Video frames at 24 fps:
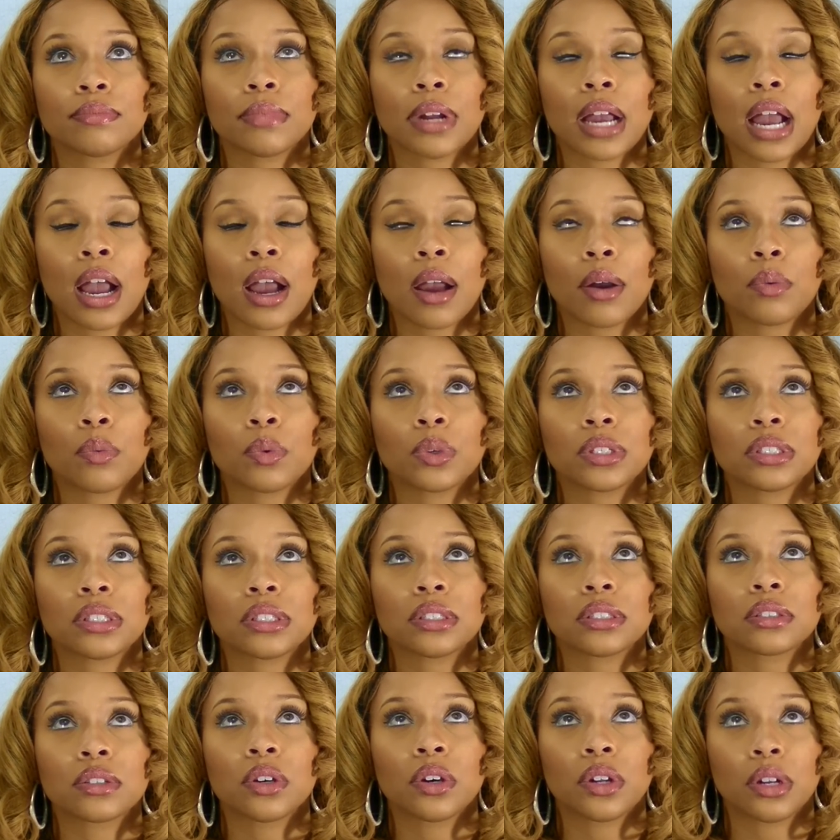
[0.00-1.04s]
I
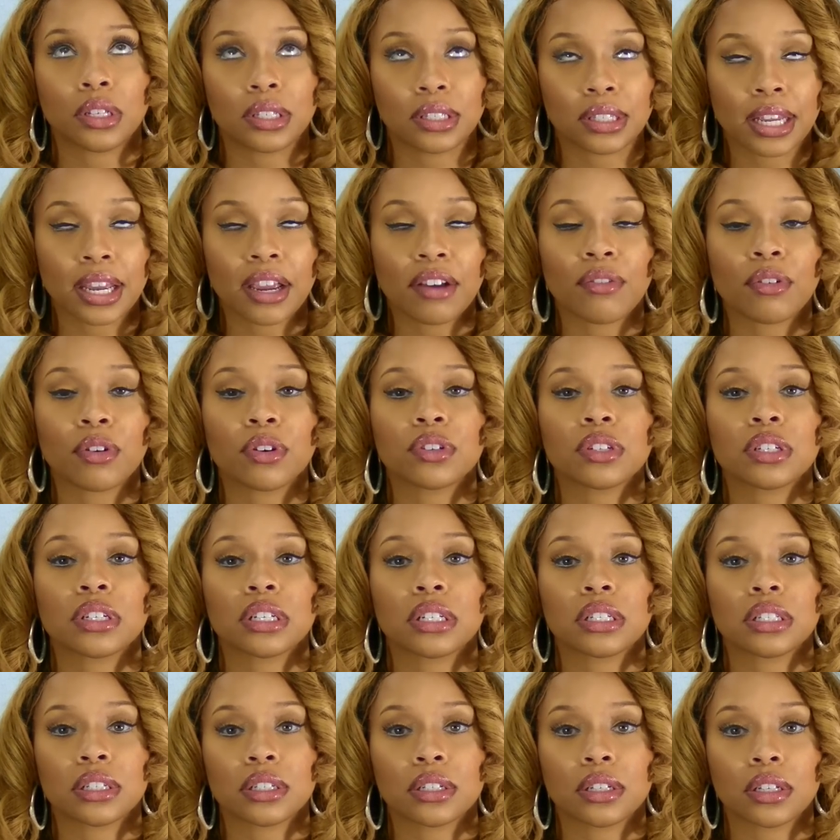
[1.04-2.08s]
was gonna stay a virgin
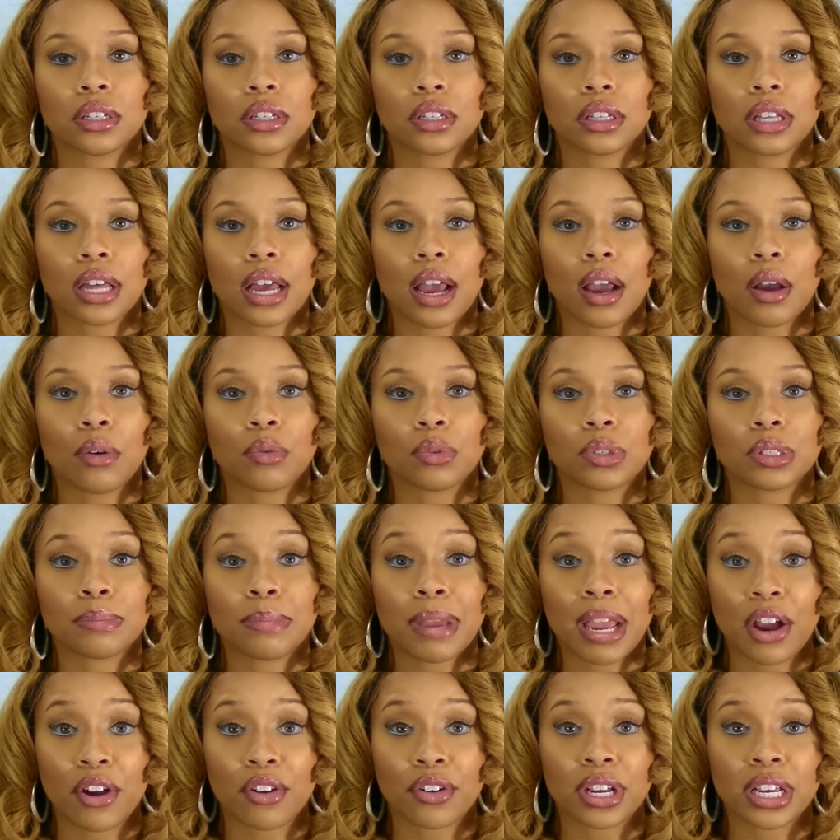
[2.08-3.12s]
until I was
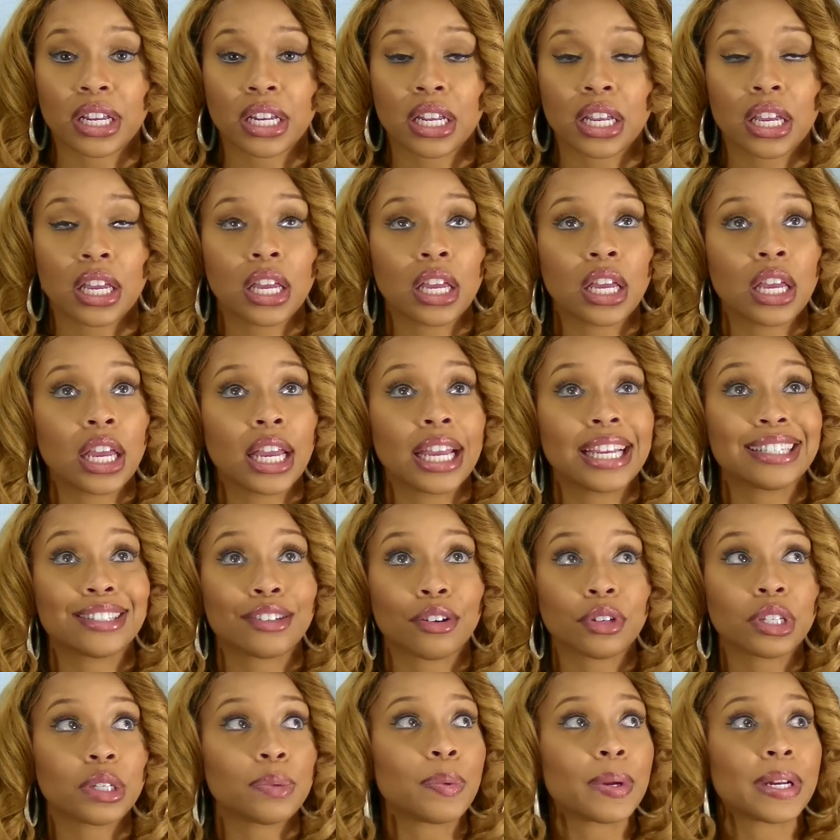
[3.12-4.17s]
married, he's the
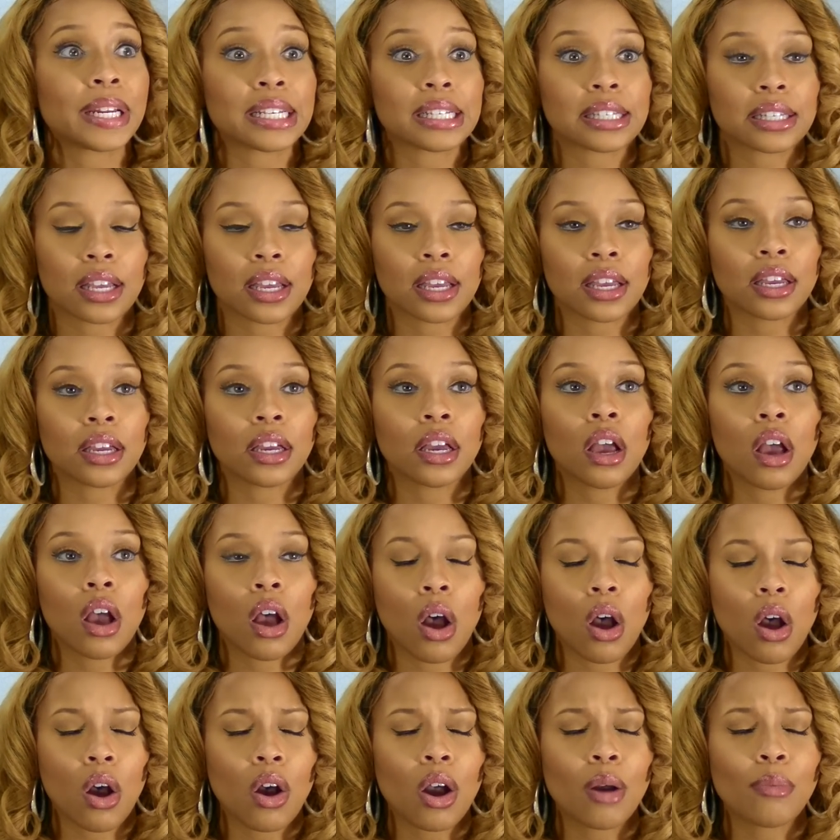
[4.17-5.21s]
only one that said,
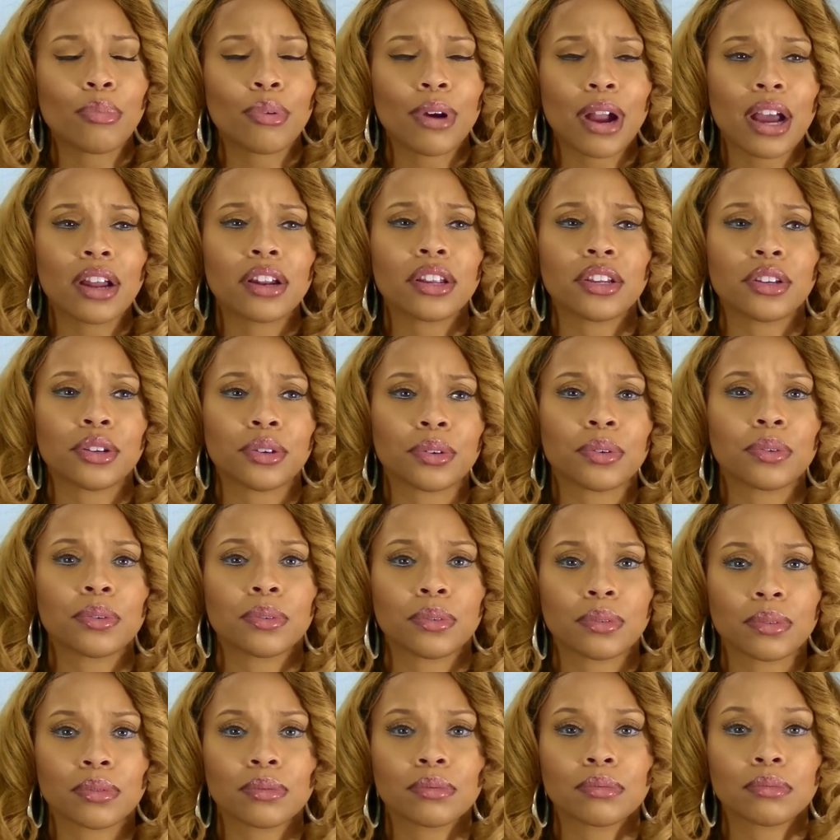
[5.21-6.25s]
oh, I'm proud of you.
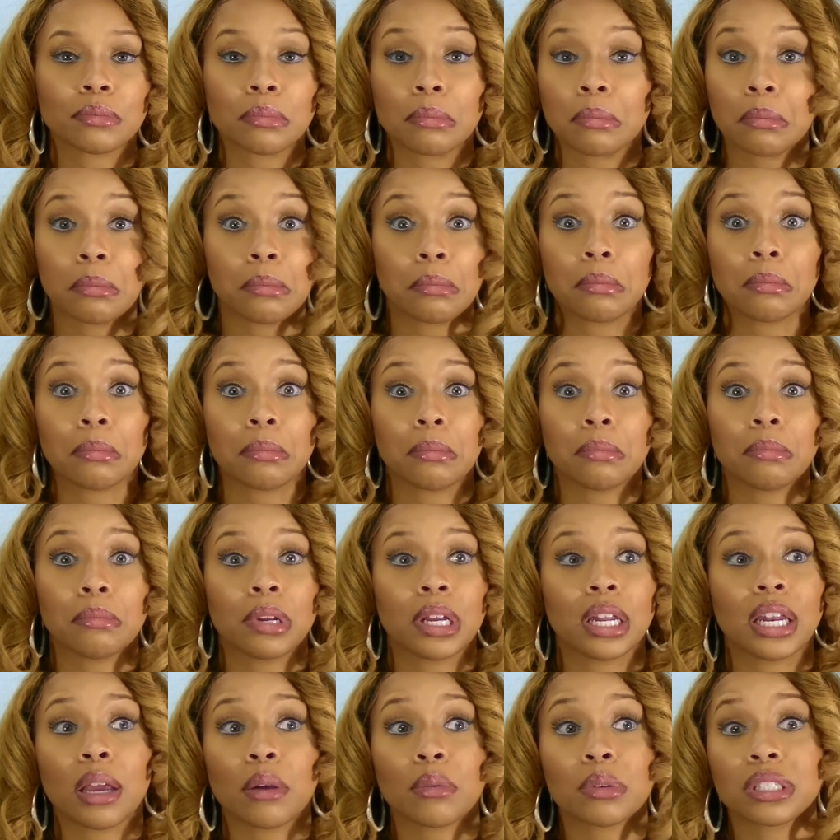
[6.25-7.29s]

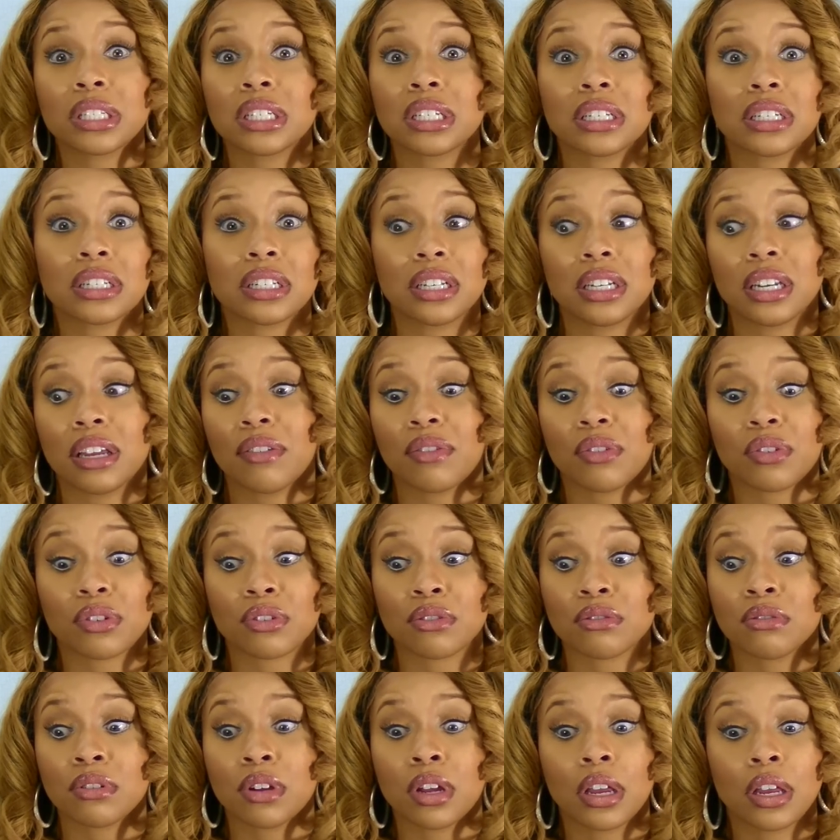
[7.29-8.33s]
And that was it. He
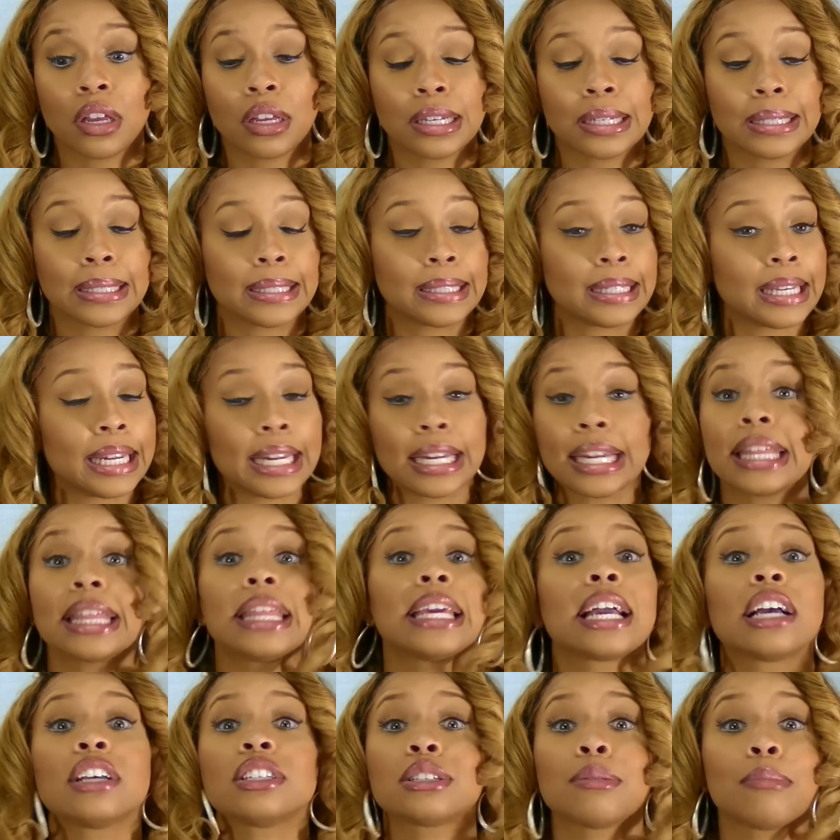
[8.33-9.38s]
never said
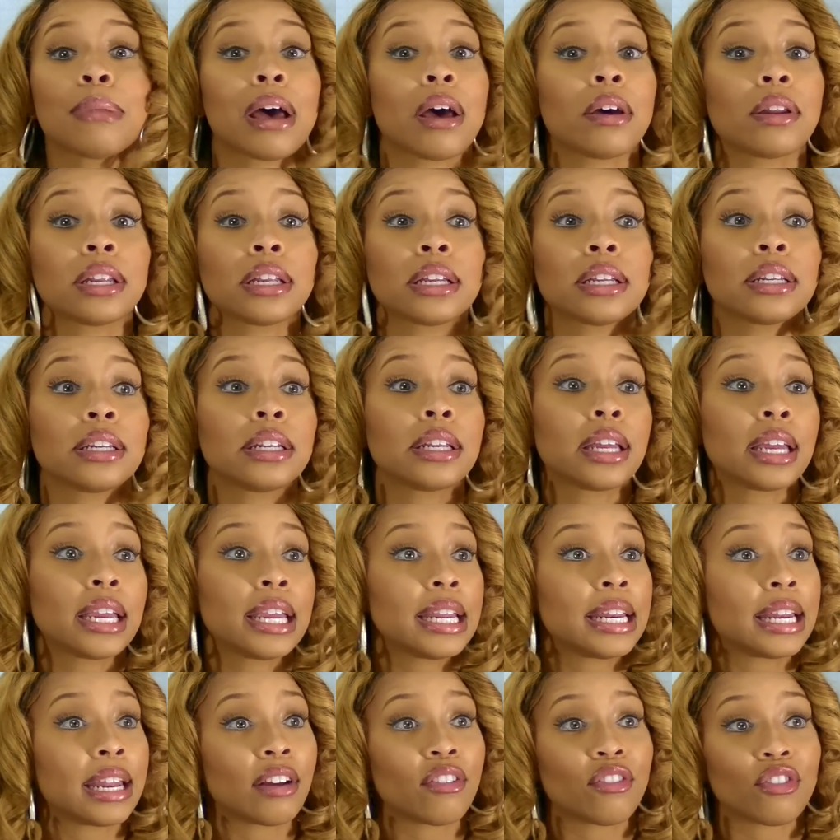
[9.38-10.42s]
anything else about it.
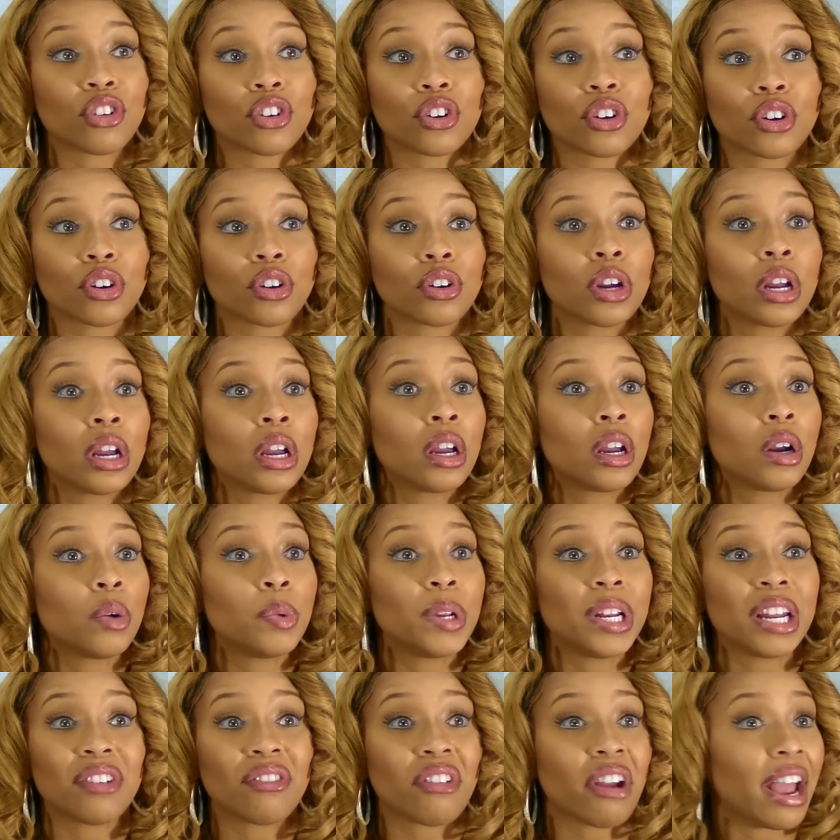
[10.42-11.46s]
We never
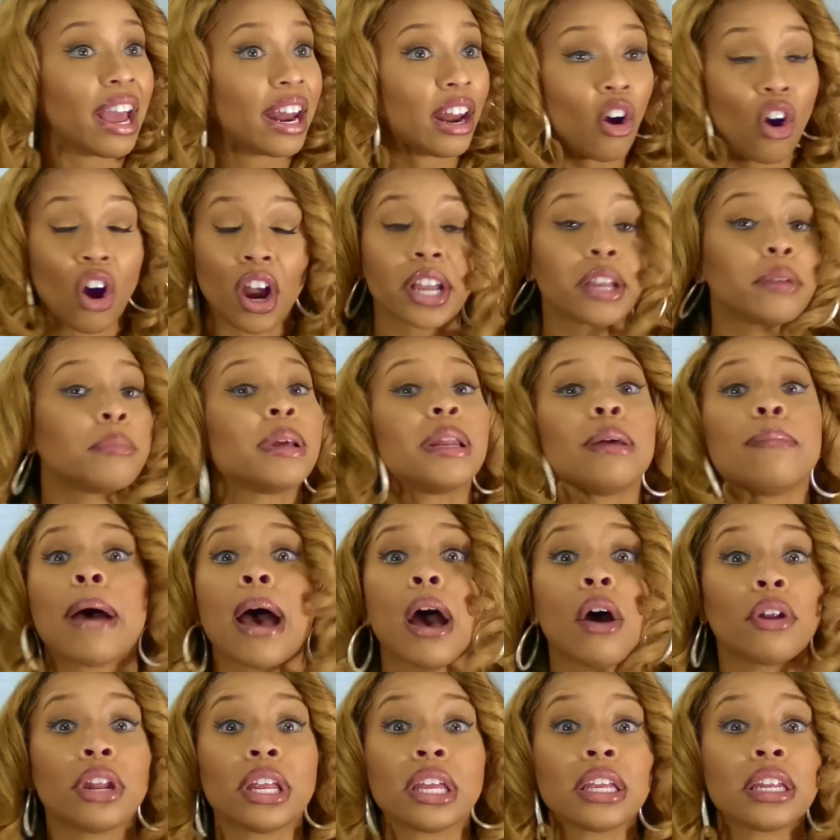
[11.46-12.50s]
had an argument
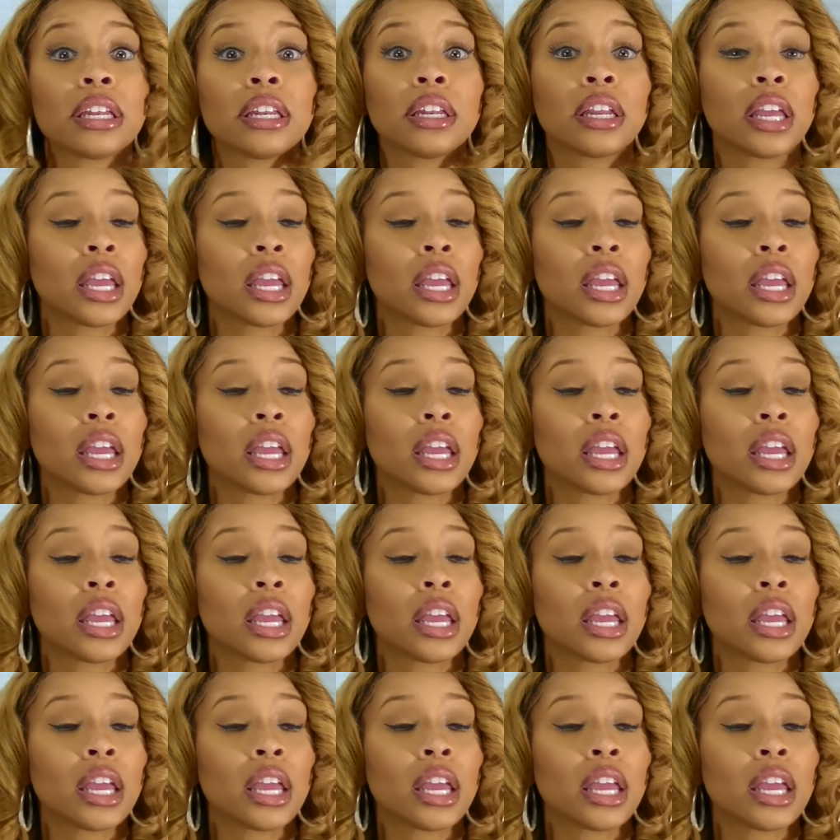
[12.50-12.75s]
about it.